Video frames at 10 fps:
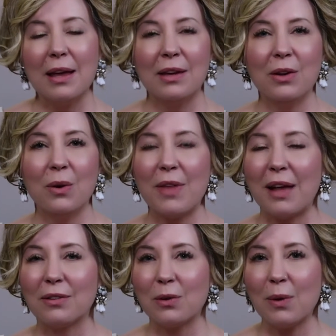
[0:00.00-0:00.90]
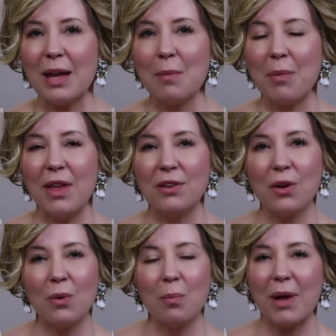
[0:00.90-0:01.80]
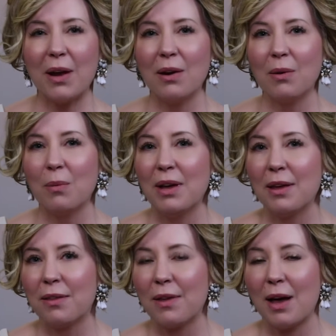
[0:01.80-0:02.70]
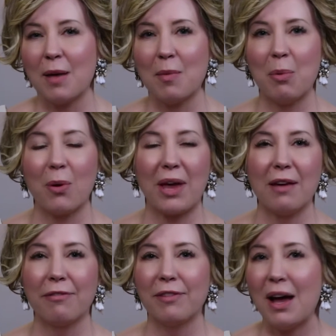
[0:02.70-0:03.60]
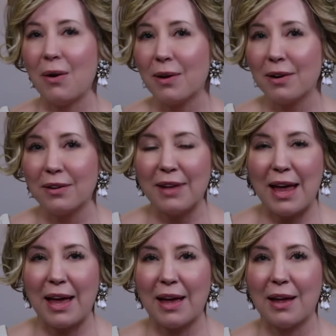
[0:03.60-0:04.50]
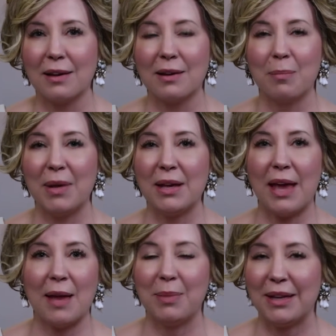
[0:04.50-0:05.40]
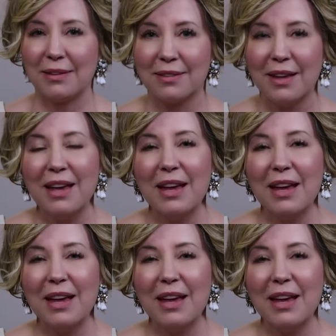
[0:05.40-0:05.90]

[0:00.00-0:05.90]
that's great, but then don't pair it with a bouquet of flowers and a big headpiece.